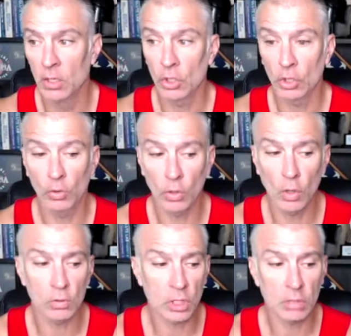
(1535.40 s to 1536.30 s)
you
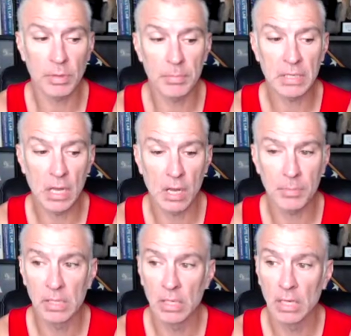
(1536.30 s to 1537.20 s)
don't start pumping up
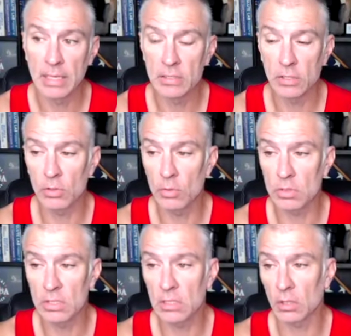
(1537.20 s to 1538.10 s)
until you
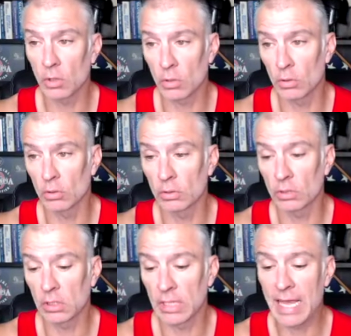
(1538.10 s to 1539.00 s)
see the girls
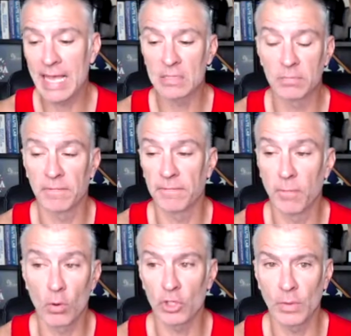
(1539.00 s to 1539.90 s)
class
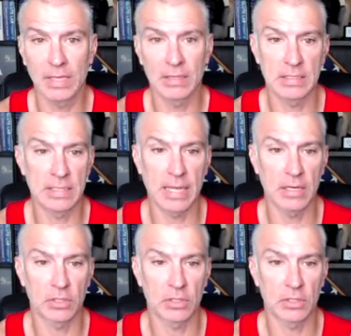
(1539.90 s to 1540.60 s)
before you hit the stage,